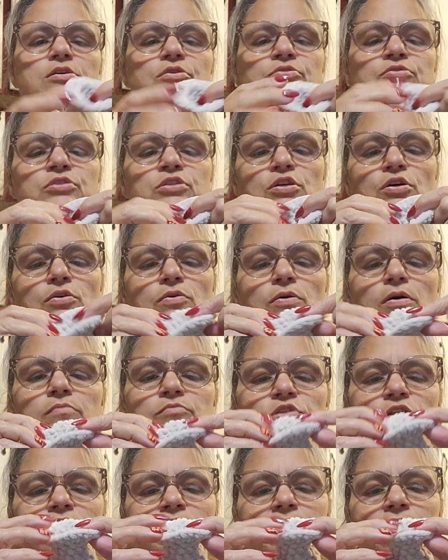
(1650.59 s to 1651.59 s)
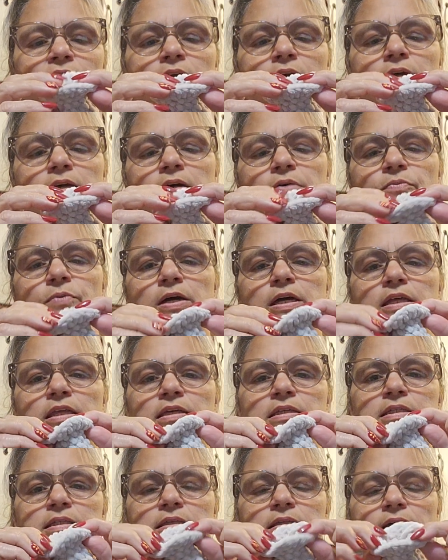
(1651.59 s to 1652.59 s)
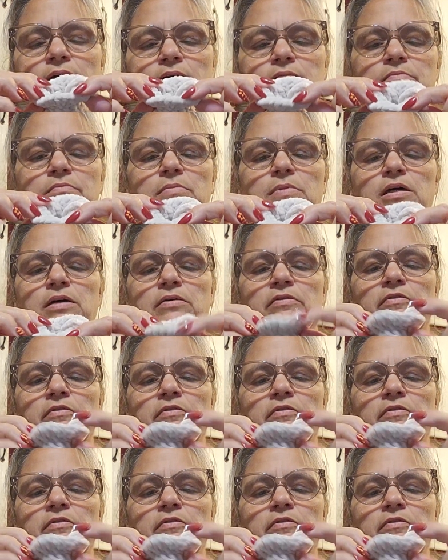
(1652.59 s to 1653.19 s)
So I'm just looking at way the stem